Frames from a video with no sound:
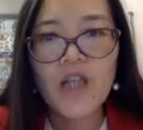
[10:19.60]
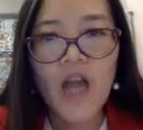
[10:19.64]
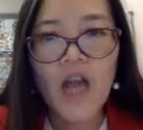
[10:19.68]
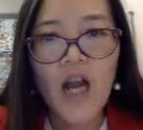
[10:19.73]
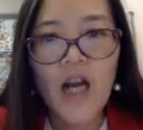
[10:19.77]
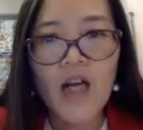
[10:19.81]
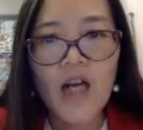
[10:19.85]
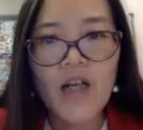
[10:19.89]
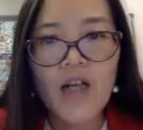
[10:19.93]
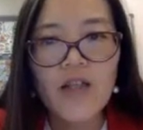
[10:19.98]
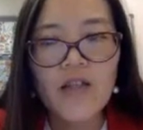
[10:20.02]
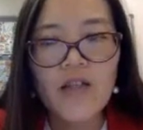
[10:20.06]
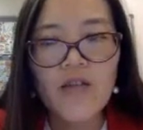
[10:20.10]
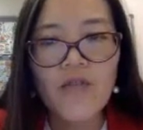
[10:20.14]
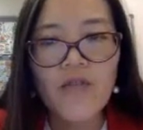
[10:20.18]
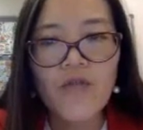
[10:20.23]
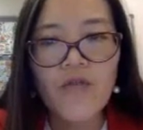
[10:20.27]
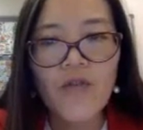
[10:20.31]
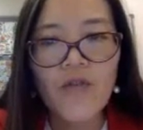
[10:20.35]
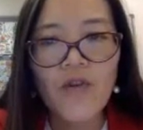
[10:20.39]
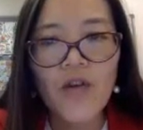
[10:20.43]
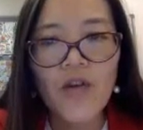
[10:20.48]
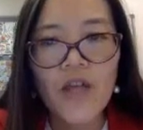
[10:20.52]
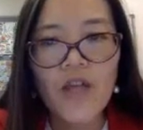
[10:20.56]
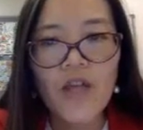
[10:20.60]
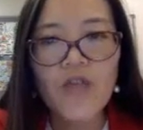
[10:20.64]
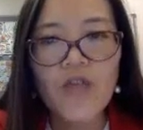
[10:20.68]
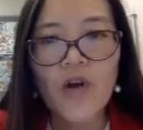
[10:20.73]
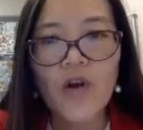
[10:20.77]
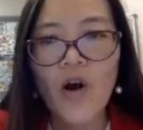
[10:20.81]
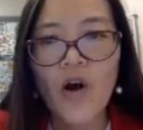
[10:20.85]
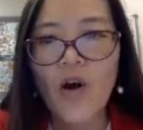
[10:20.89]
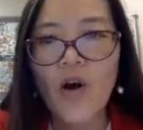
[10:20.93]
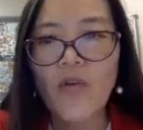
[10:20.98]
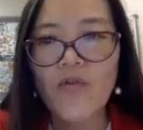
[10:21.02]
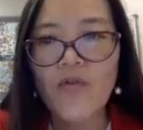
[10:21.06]
colors for each
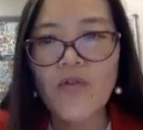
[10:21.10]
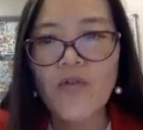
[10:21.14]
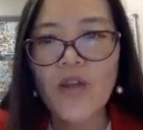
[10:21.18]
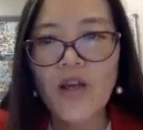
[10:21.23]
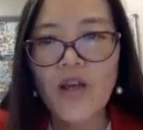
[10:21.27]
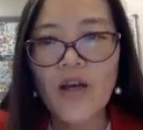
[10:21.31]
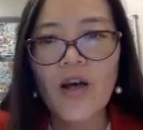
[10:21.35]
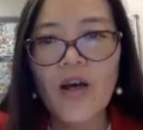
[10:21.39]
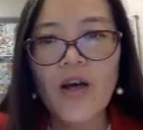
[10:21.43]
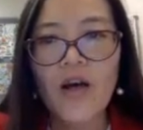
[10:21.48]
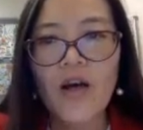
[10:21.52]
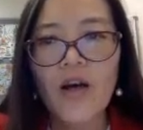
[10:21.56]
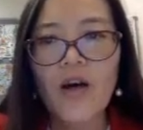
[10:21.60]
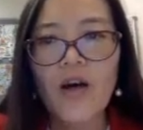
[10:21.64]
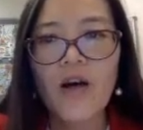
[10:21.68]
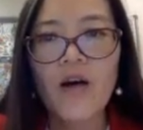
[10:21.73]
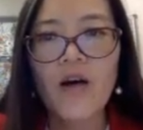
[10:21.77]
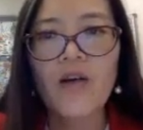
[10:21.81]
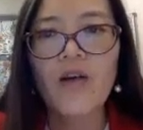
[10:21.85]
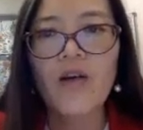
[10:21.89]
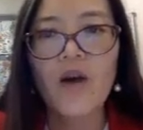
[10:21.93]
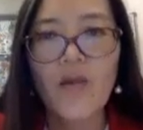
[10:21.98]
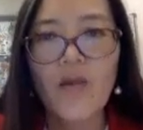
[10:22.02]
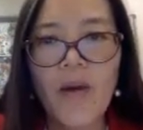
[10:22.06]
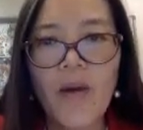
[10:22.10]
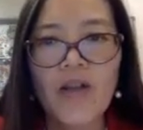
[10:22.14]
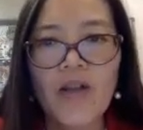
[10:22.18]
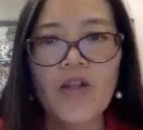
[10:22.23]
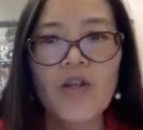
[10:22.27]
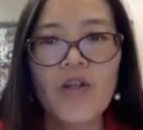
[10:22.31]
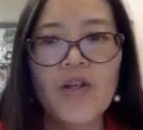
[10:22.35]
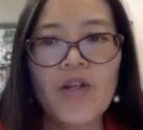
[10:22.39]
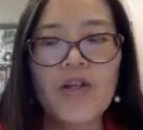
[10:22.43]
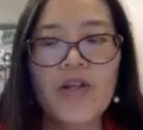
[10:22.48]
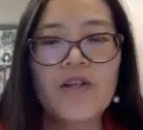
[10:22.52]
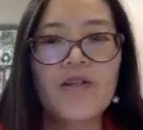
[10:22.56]
of the
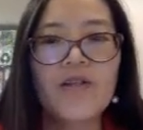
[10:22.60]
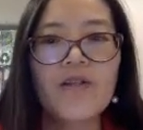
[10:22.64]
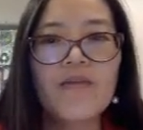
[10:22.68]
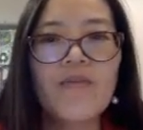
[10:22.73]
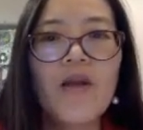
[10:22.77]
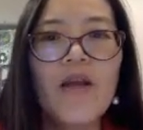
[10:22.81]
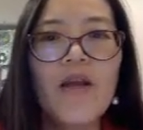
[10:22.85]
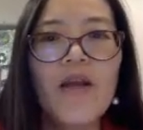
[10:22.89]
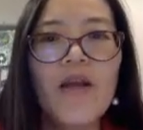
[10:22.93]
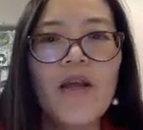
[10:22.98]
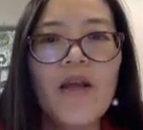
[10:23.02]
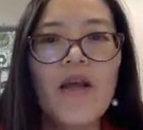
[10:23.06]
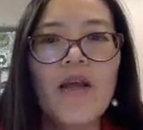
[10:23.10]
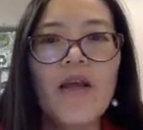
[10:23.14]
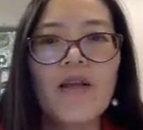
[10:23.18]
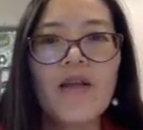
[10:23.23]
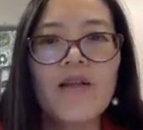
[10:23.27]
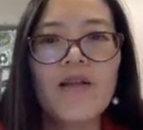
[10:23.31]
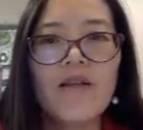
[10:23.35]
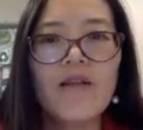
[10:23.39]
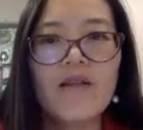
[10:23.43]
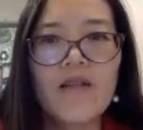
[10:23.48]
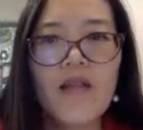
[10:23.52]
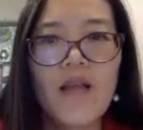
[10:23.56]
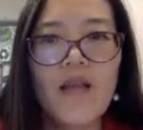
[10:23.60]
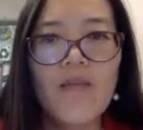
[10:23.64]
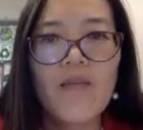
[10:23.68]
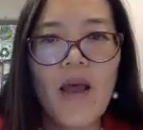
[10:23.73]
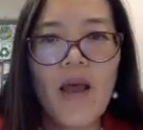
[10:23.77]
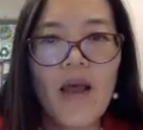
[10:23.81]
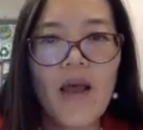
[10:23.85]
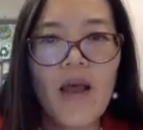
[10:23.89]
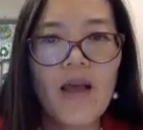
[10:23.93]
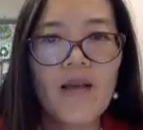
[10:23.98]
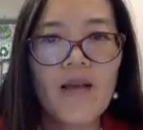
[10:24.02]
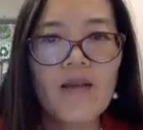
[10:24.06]
commenters. And the same
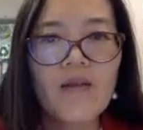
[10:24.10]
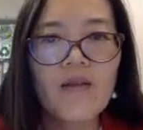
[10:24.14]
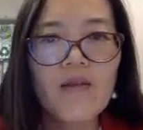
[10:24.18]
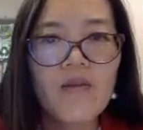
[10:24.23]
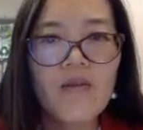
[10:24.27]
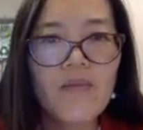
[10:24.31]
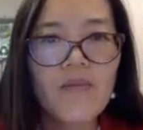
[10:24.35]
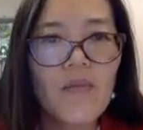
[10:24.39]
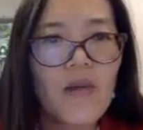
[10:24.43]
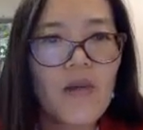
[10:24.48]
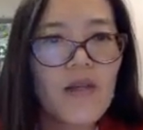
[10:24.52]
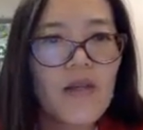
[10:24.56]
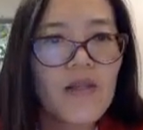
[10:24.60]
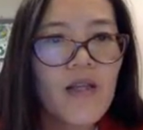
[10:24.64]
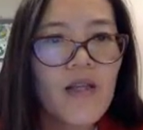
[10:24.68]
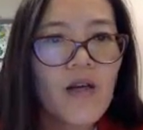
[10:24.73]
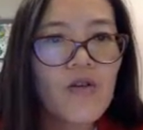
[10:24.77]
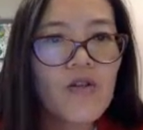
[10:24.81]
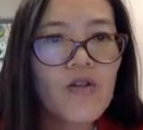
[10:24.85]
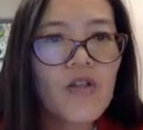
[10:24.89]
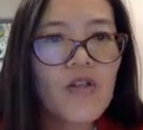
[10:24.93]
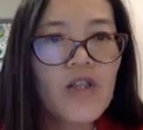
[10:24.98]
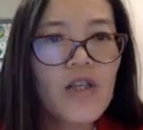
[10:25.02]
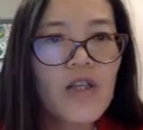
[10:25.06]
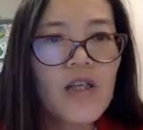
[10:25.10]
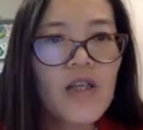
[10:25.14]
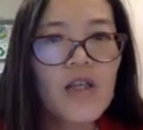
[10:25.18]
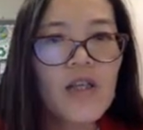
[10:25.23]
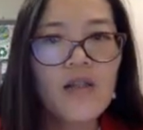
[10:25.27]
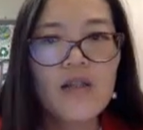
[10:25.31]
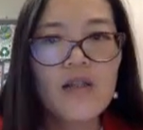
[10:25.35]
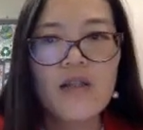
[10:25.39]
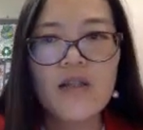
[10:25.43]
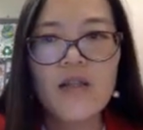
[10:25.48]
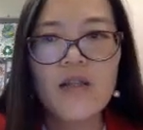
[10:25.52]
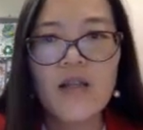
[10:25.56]
as Excel
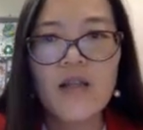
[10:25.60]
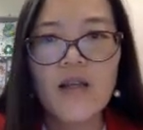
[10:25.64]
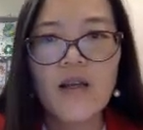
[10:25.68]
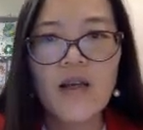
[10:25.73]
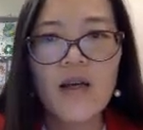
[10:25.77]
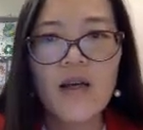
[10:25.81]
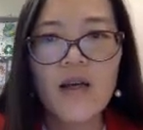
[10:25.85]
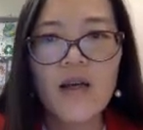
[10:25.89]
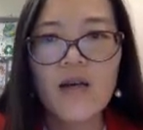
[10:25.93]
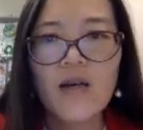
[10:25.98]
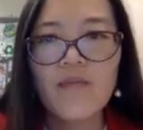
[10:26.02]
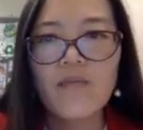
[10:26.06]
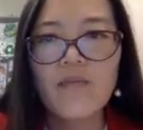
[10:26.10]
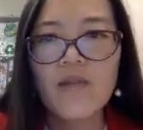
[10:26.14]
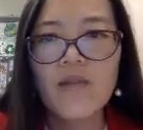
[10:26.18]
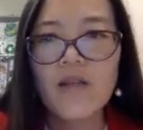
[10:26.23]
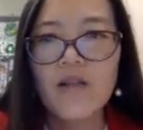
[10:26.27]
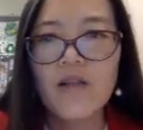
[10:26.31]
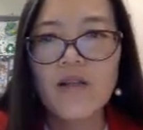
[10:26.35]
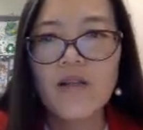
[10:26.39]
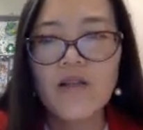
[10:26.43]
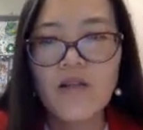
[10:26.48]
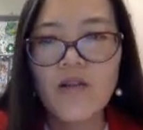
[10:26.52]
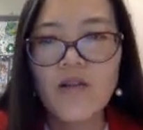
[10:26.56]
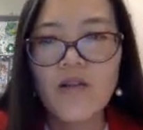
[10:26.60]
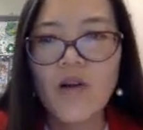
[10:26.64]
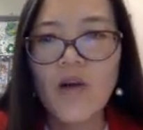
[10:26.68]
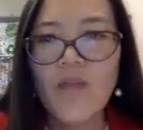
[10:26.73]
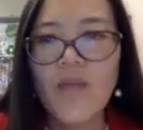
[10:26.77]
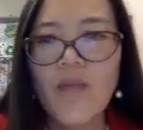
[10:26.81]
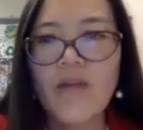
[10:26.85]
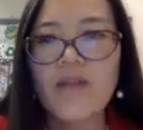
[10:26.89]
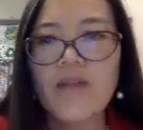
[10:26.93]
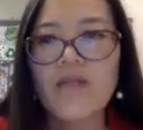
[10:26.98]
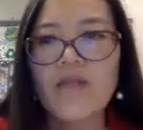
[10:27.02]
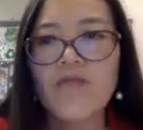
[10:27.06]
sheet, there is a
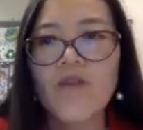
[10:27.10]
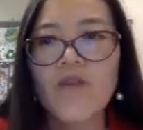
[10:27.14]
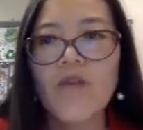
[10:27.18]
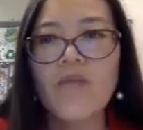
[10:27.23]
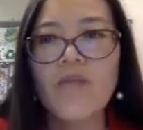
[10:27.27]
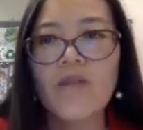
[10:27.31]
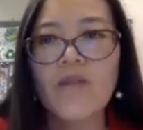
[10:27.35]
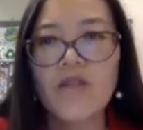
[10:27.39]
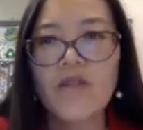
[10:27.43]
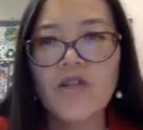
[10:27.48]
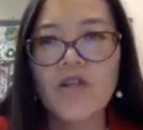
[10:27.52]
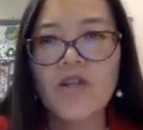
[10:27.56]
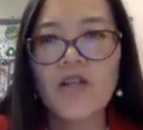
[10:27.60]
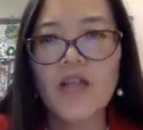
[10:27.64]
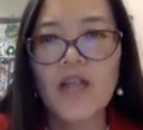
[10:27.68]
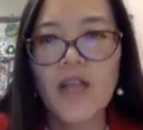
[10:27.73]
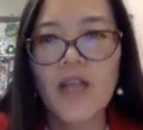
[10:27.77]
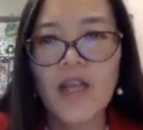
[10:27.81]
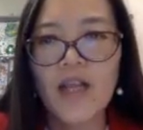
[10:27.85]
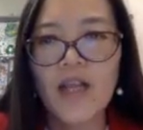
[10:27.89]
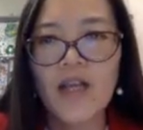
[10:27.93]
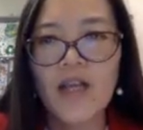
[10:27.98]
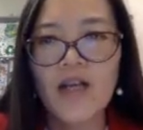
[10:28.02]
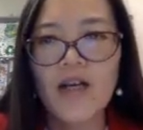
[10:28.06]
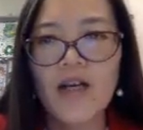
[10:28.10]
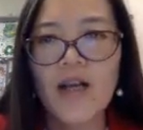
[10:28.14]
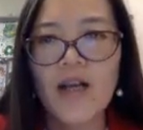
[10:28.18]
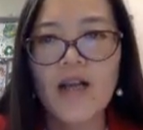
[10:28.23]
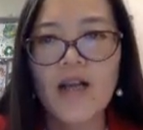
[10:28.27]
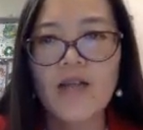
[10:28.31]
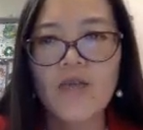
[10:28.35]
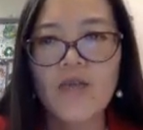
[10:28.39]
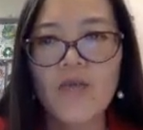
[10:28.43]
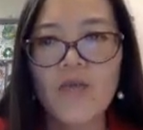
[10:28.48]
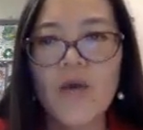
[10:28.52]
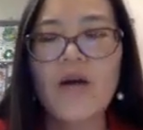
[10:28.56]
comment function here
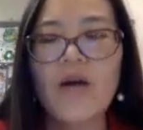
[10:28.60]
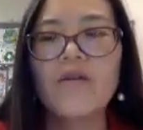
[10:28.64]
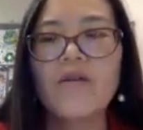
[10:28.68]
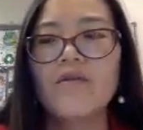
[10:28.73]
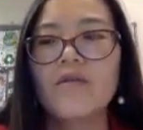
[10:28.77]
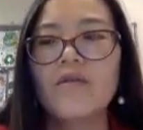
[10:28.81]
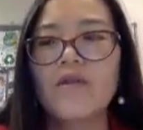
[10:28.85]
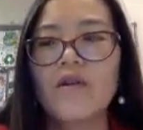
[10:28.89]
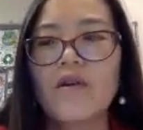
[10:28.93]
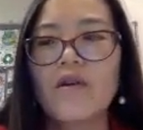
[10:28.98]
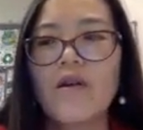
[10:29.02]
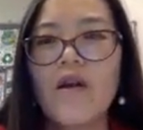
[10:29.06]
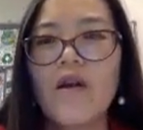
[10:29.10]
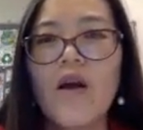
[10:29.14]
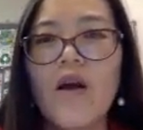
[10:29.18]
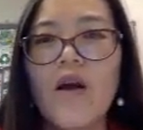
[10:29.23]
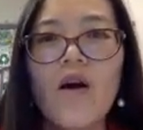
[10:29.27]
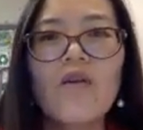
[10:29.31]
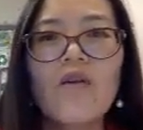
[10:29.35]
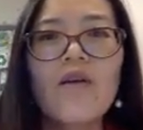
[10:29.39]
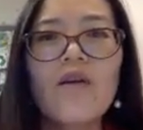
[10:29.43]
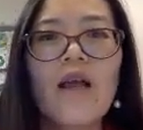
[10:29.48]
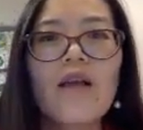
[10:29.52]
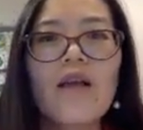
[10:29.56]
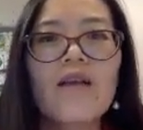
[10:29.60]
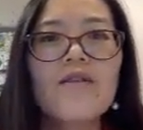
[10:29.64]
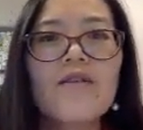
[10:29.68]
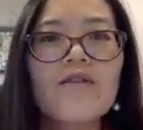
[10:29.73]
as well. Okay,